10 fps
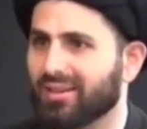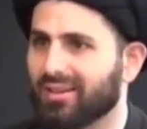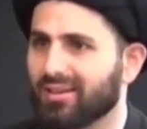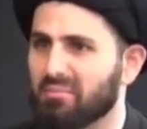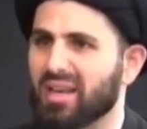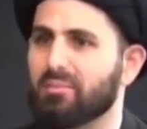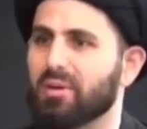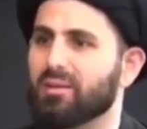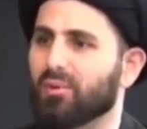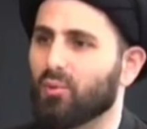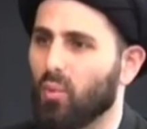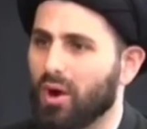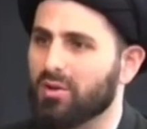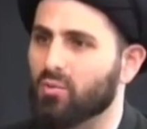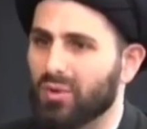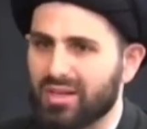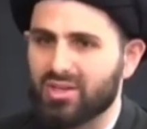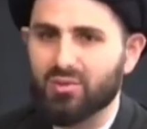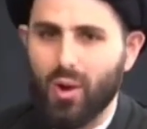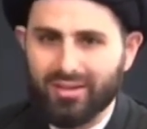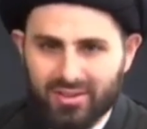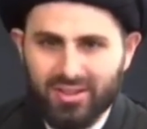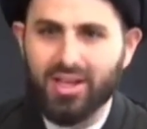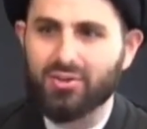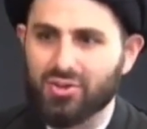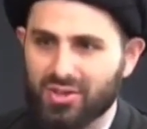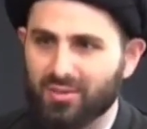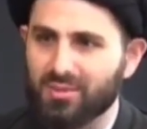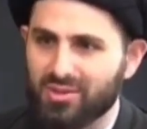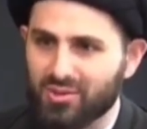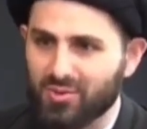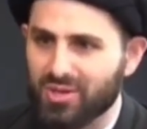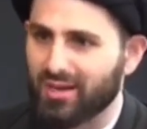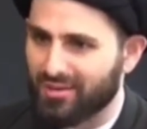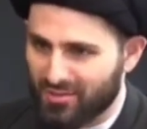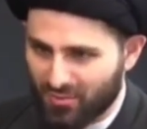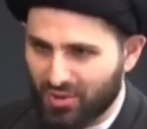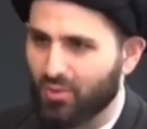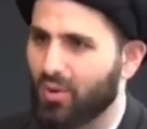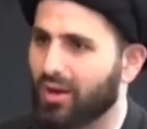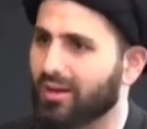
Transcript: Many people, one reason why teenagers commit suicide is, you know why?